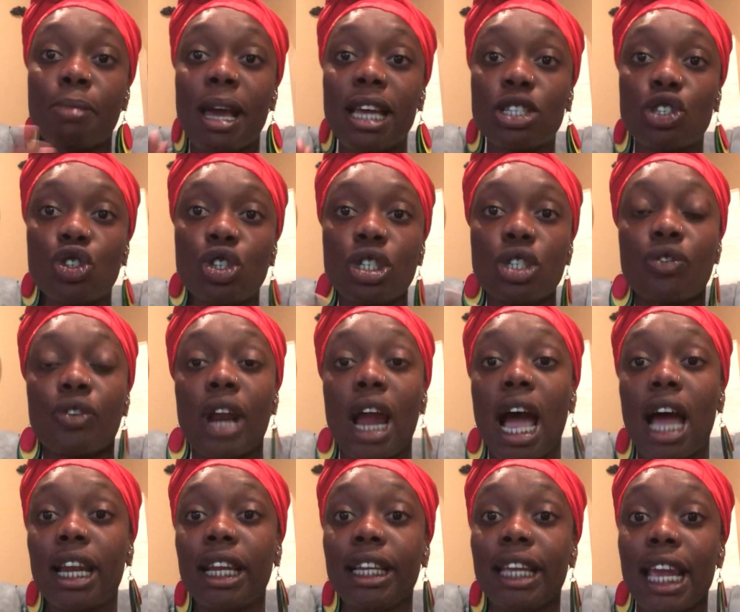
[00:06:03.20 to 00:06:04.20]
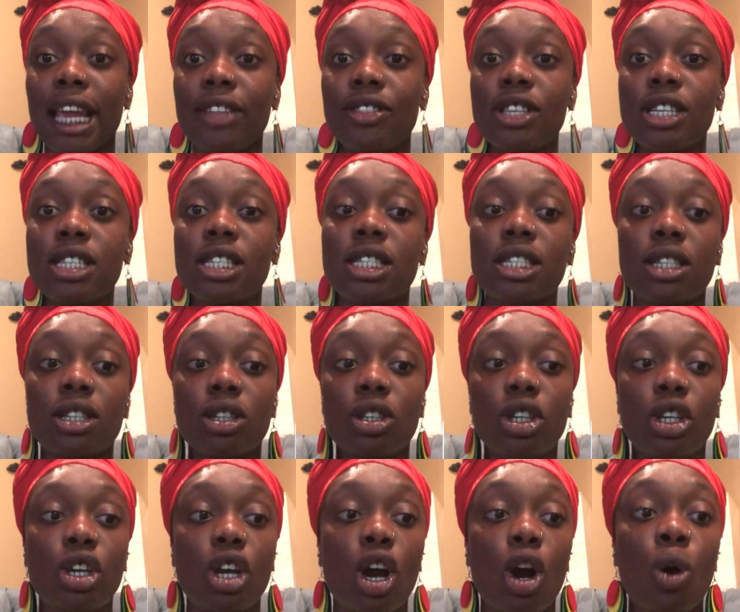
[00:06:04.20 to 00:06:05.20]
messages for how to gain this,
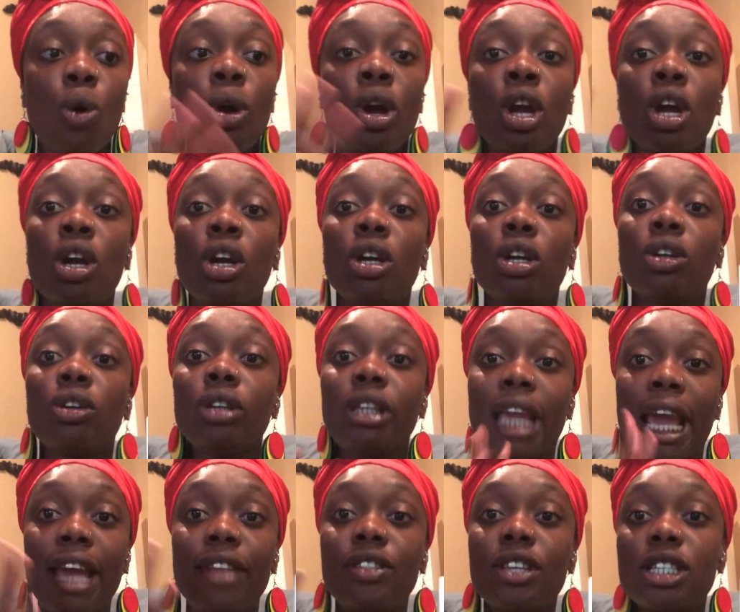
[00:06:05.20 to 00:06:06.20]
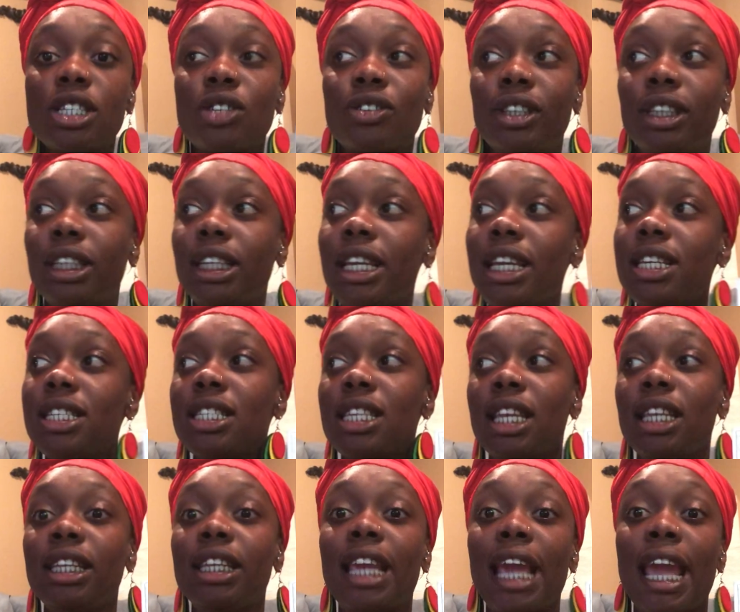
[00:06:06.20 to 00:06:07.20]
gain this release
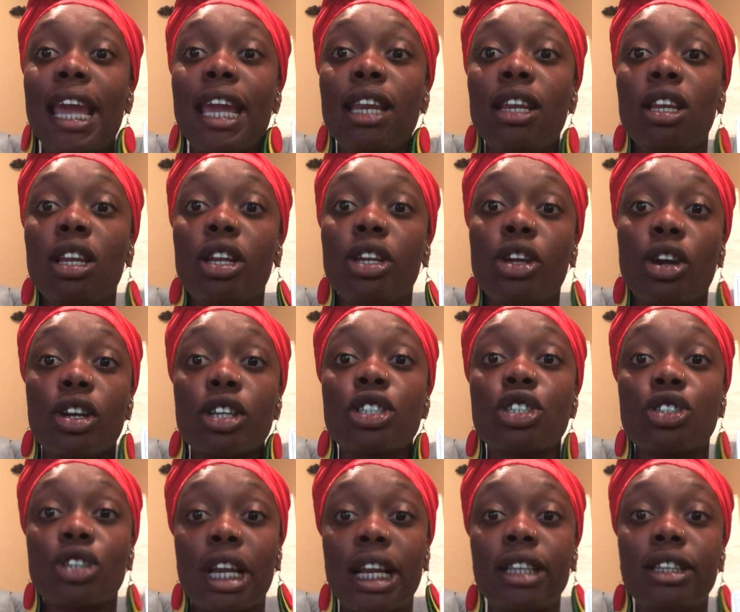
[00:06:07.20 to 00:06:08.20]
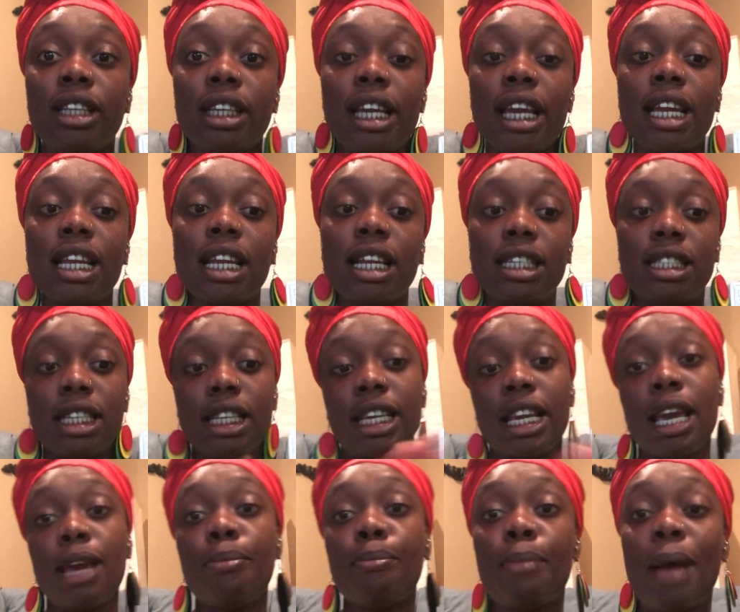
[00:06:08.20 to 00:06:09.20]
and gain your strength again and to
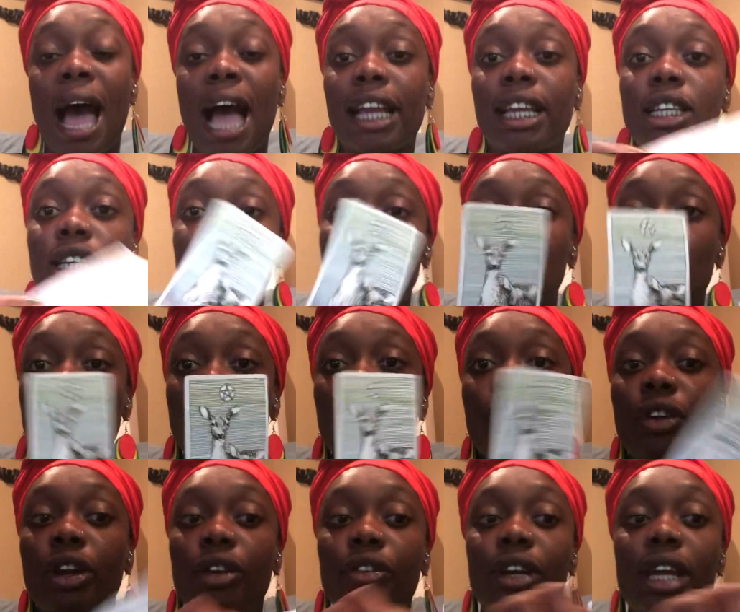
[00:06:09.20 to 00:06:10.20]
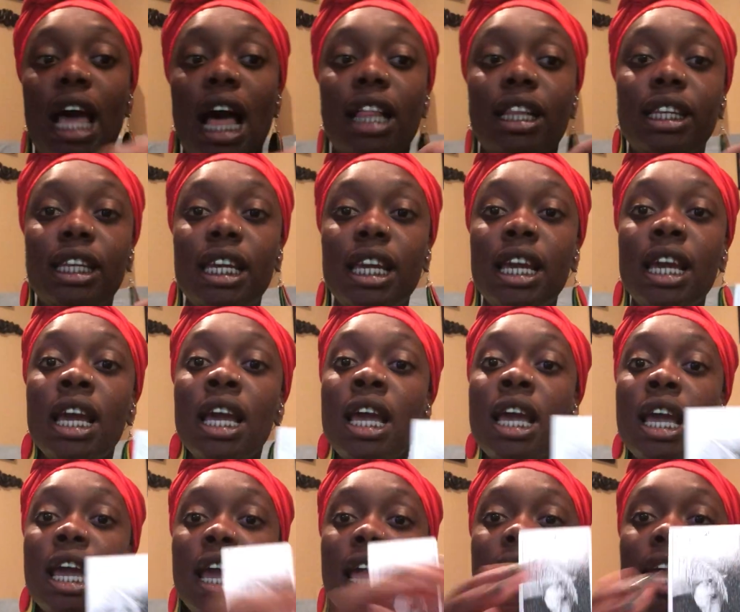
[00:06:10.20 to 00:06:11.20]
get back in control of your reality,
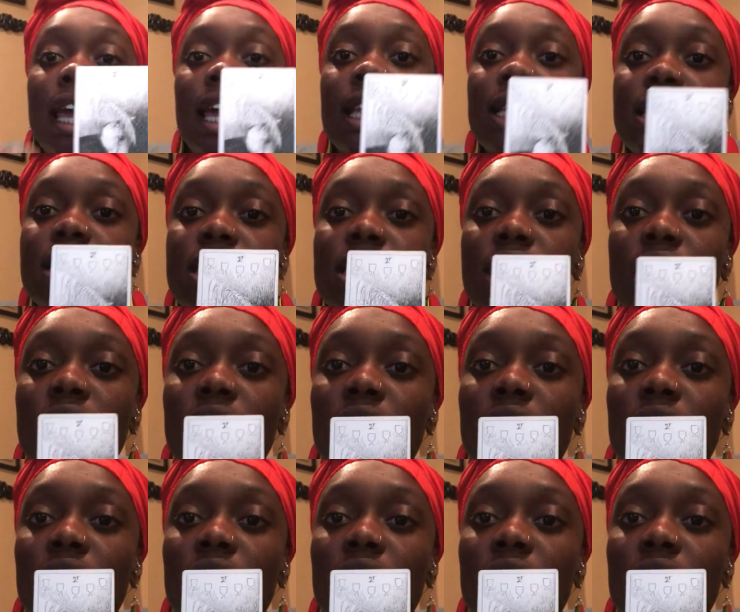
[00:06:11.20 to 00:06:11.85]
it's